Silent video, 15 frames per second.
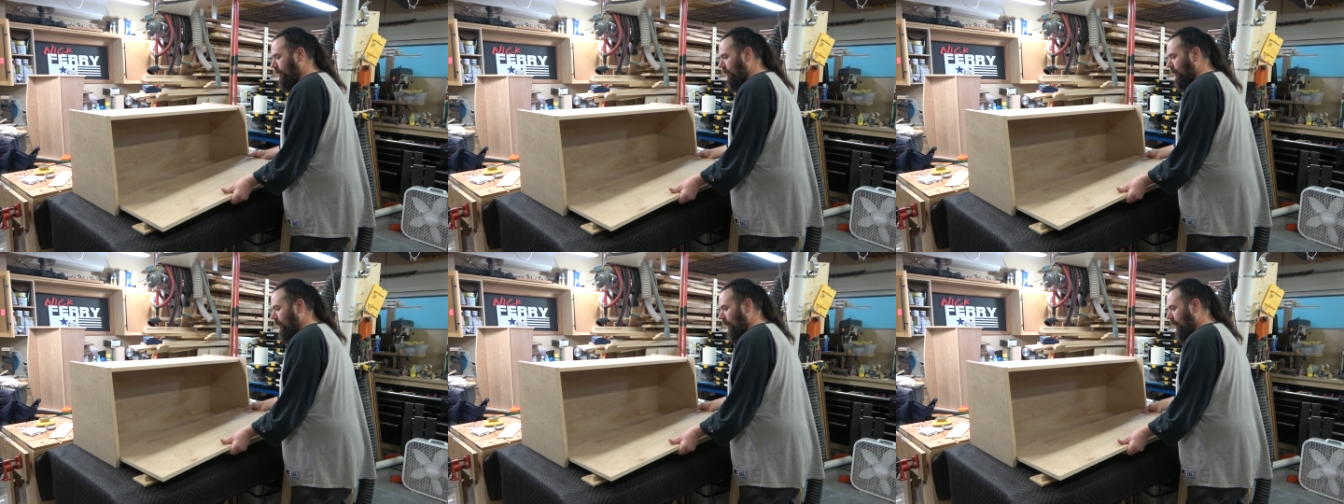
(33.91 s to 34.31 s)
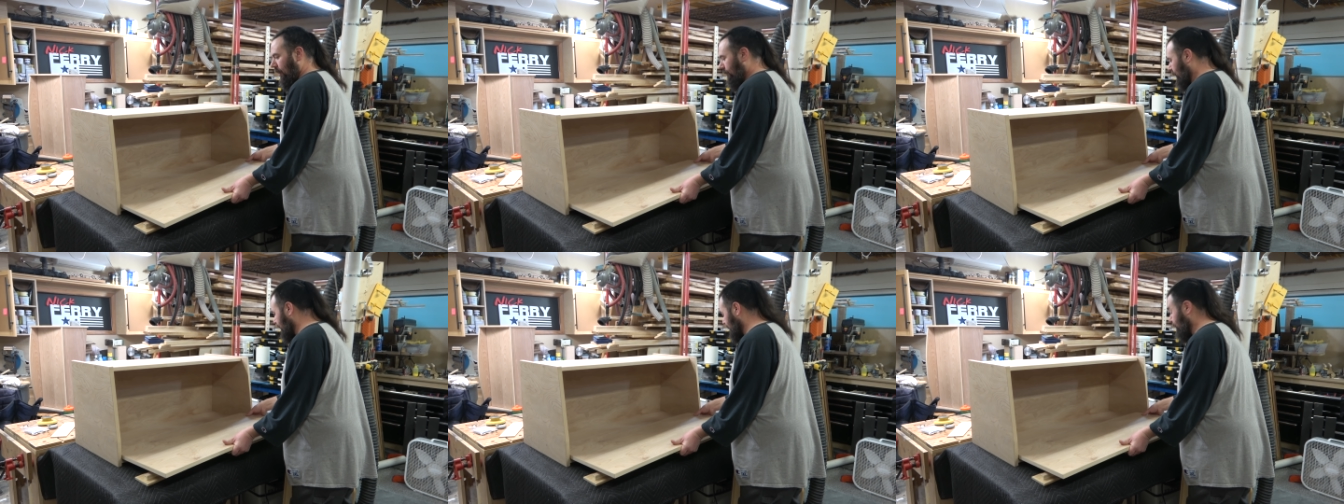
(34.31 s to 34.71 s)

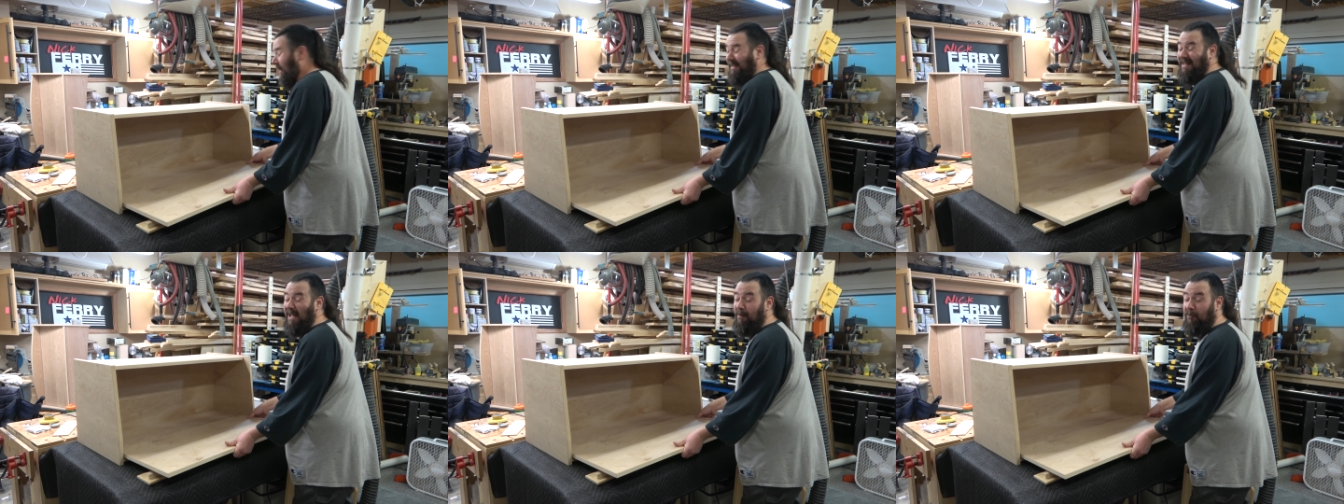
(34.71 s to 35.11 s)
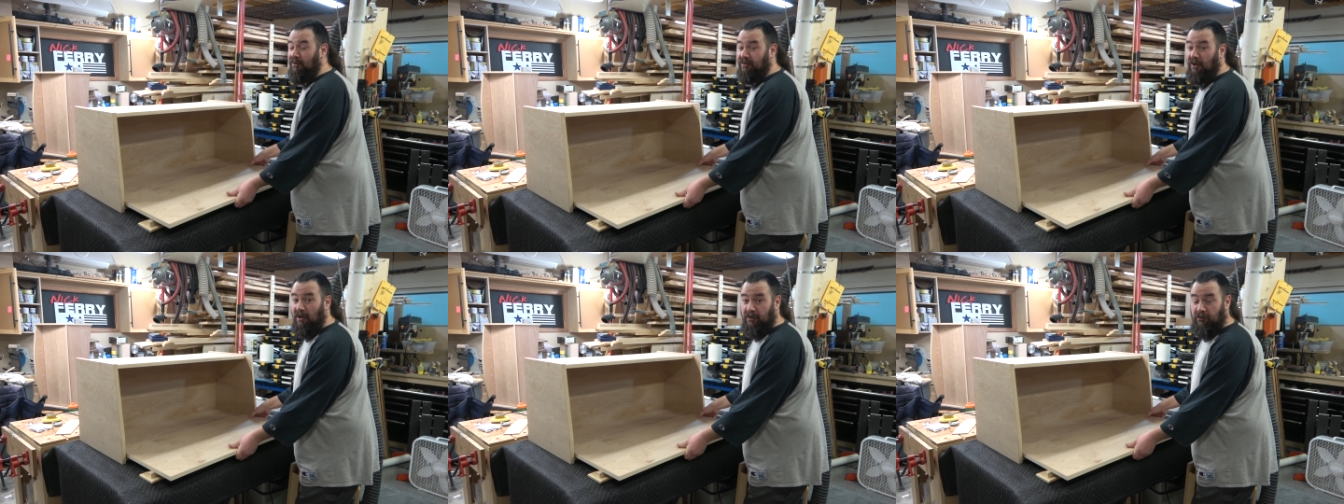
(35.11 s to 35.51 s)
Because um, my table
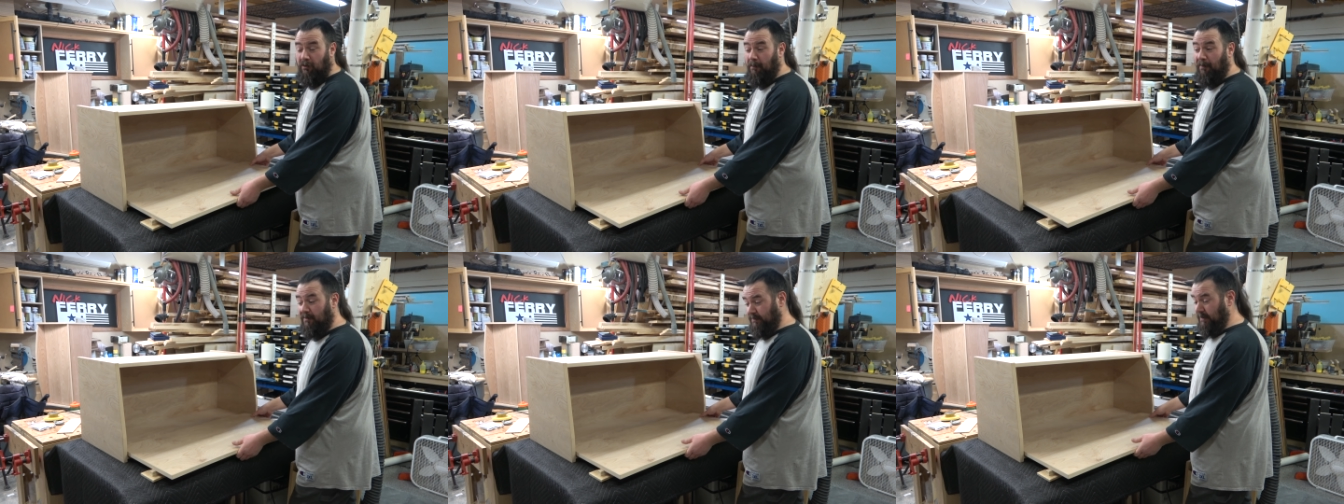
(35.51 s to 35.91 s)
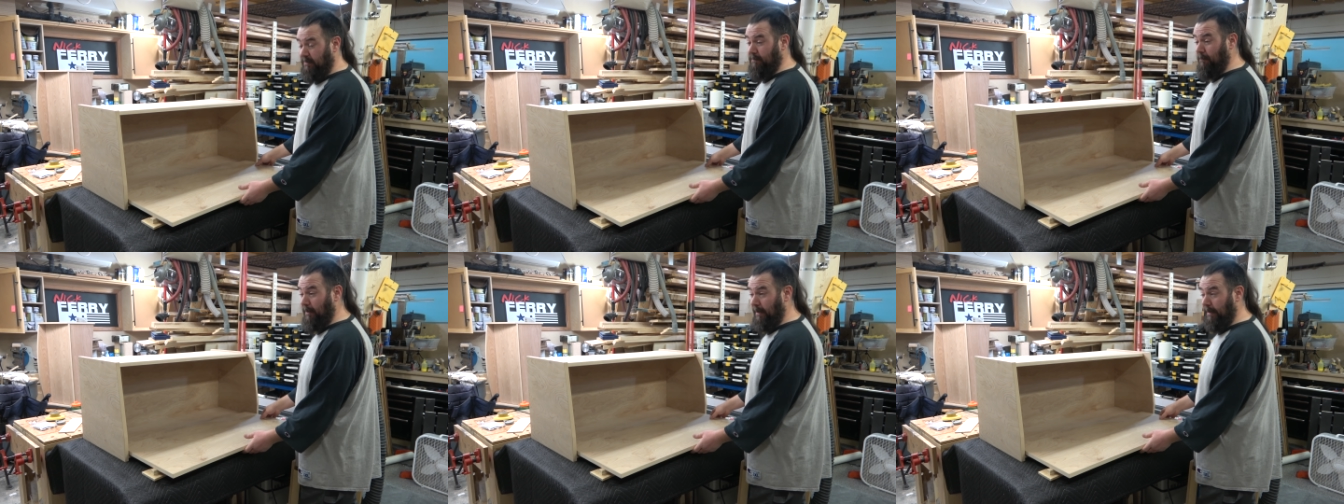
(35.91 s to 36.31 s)
saw triples
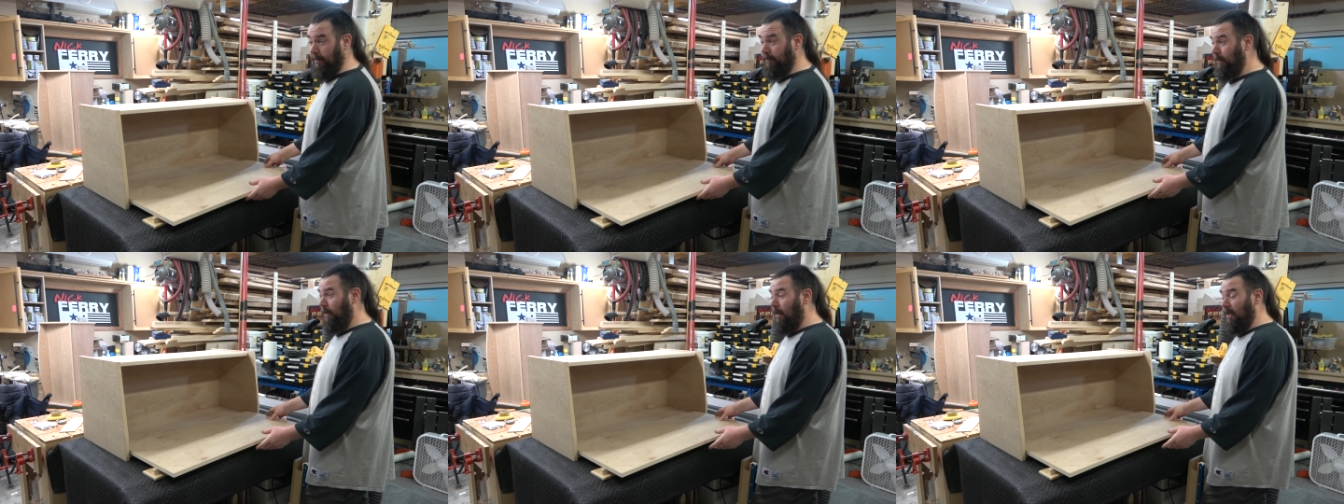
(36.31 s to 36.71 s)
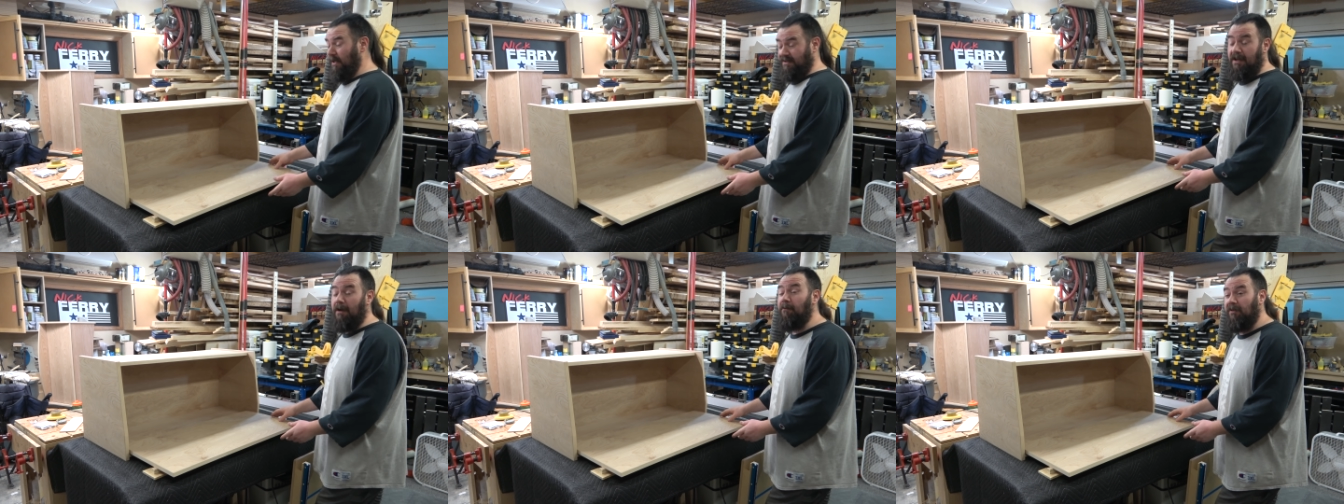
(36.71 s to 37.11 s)
as my
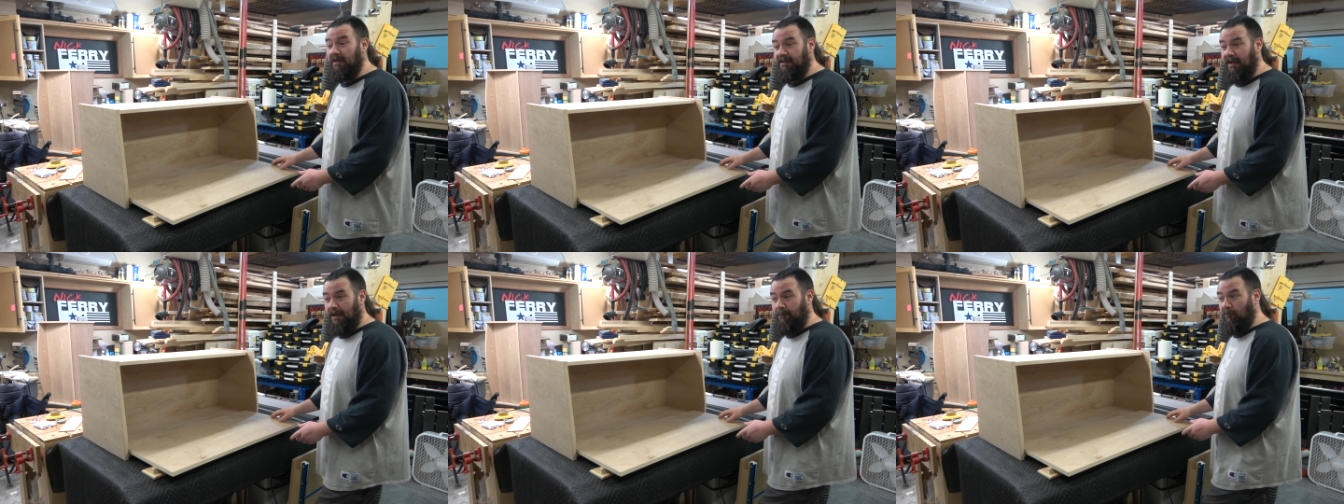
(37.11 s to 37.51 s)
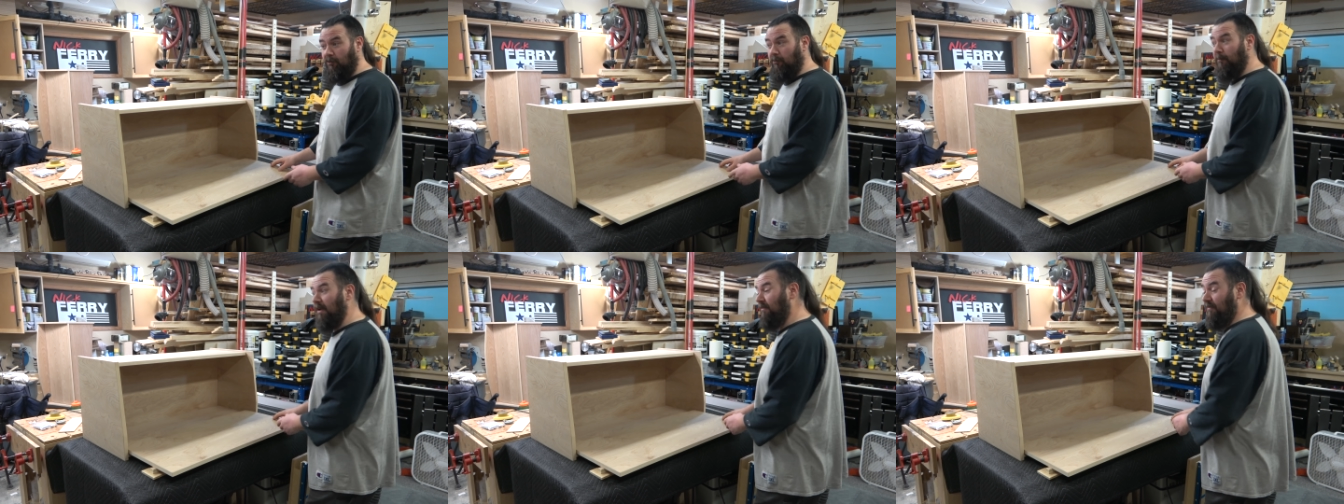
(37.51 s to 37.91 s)
assembly
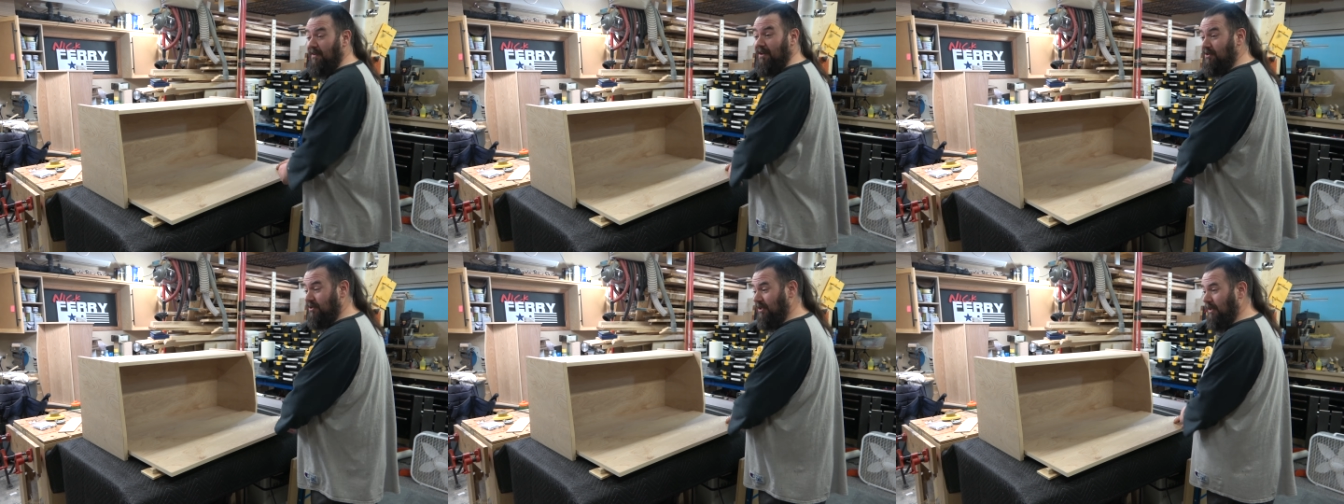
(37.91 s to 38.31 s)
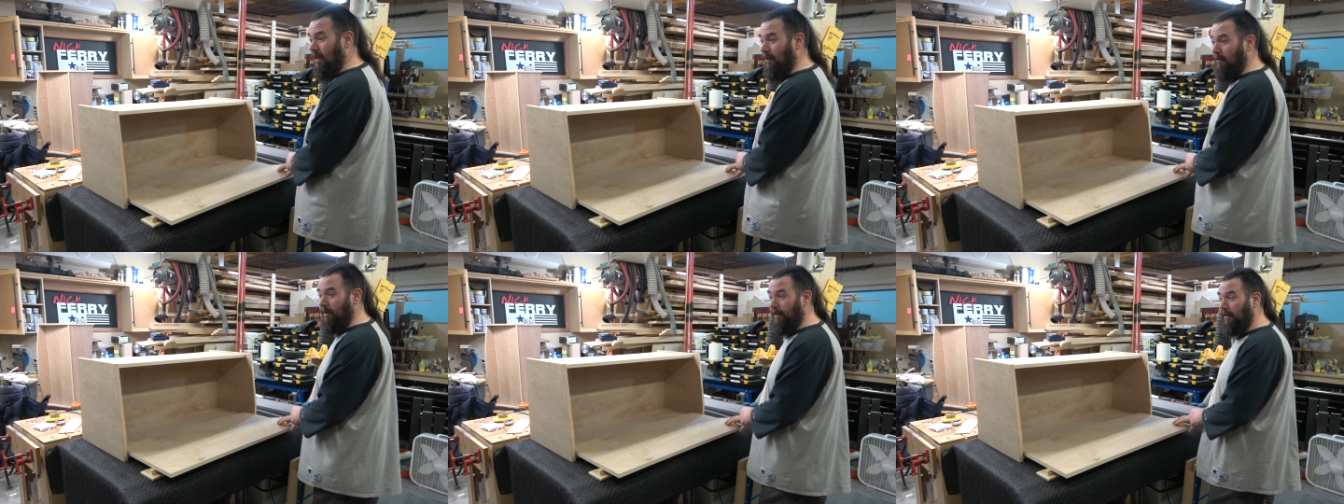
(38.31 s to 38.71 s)
table, my finishing
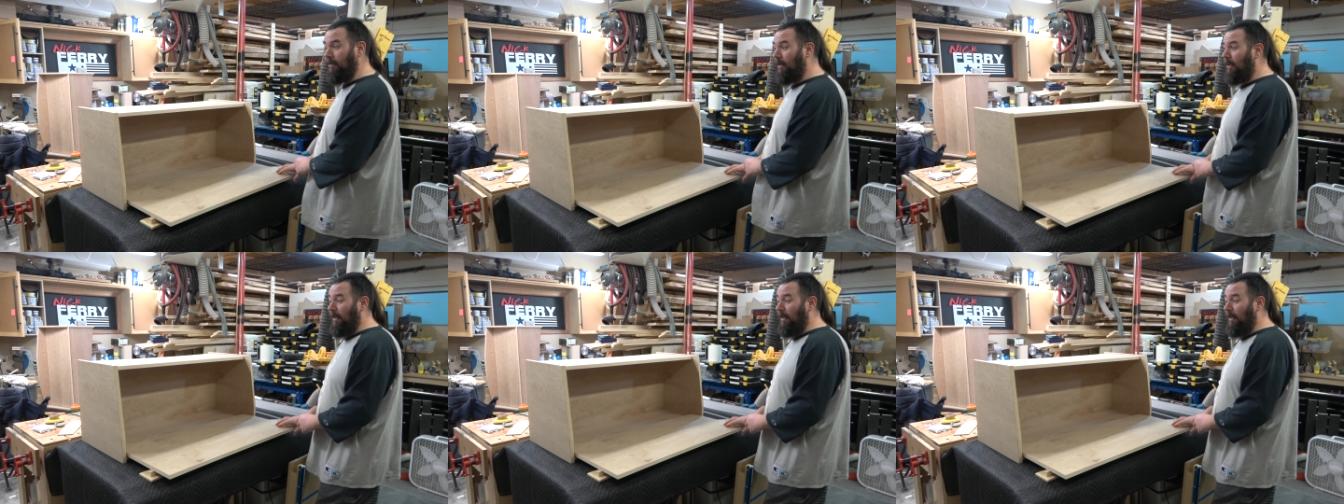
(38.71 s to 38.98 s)
area,